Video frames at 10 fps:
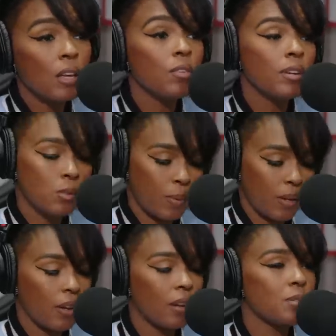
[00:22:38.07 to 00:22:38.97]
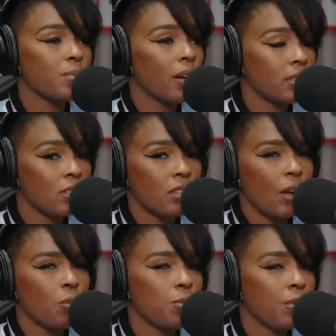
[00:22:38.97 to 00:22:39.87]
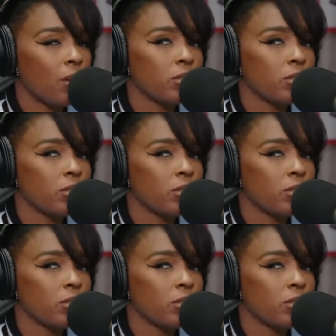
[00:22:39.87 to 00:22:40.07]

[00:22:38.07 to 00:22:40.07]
even in spite, yeah, I took that with me.